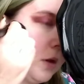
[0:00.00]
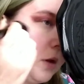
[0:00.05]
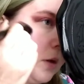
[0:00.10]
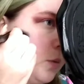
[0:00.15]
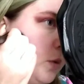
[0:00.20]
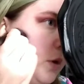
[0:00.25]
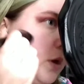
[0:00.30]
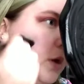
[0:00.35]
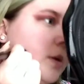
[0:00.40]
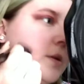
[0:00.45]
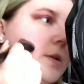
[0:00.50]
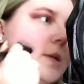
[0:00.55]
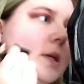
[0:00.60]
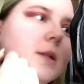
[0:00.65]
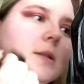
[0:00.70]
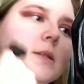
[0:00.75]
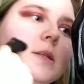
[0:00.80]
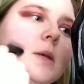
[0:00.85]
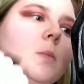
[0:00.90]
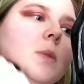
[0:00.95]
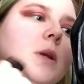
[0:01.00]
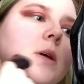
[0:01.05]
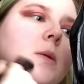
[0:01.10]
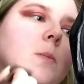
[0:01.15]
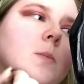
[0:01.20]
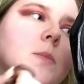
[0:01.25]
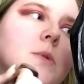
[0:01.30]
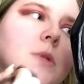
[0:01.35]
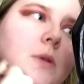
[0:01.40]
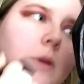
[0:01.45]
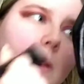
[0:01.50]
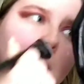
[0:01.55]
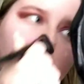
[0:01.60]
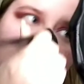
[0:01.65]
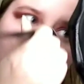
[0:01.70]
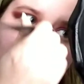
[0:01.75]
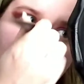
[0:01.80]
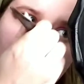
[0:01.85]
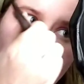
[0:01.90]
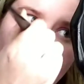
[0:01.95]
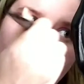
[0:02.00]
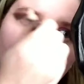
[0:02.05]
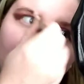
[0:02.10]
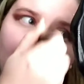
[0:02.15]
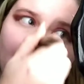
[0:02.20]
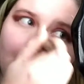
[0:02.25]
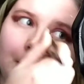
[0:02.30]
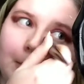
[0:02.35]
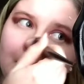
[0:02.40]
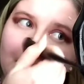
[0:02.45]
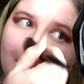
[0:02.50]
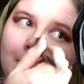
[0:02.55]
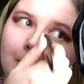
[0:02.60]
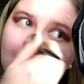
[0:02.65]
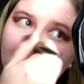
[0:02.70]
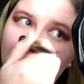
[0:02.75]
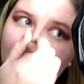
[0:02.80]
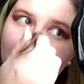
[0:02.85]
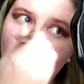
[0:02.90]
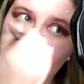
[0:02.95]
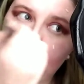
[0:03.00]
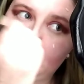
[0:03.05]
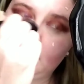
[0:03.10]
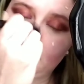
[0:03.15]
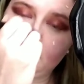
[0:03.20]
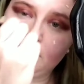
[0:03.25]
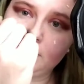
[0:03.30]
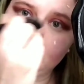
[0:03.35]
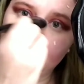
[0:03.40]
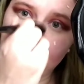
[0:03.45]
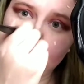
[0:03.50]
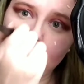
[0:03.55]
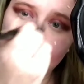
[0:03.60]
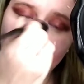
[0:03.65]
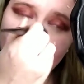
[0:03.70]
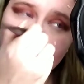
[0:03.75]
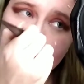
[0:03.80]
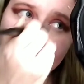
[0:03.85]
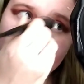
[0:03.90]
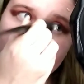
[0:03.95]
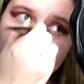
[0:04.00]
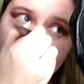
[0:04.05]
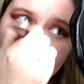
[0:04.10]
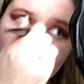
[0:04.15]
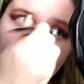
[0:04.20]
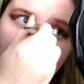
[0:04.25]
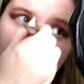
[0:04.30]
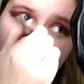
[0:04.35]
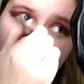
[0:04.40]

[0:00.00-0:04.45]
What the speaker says: I work outside sometimes, but not like all day, so.